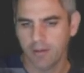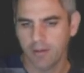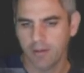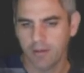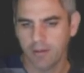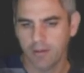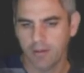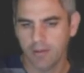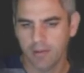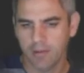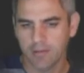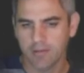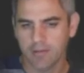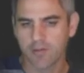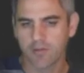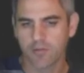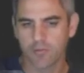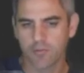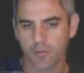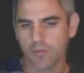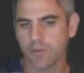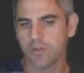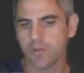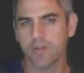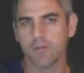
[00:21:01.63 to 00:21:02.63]
this is
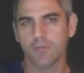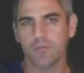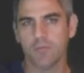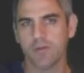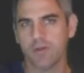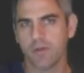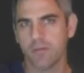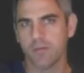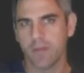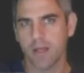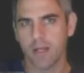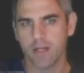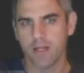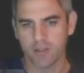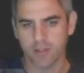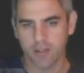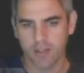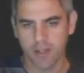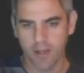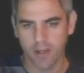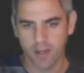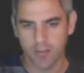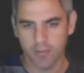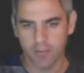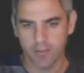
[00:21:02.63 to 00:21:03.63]
really where the magic
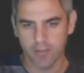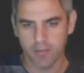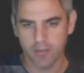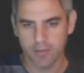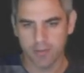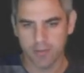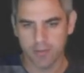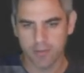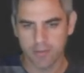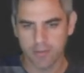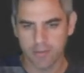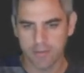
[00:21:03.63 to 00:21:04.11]
happens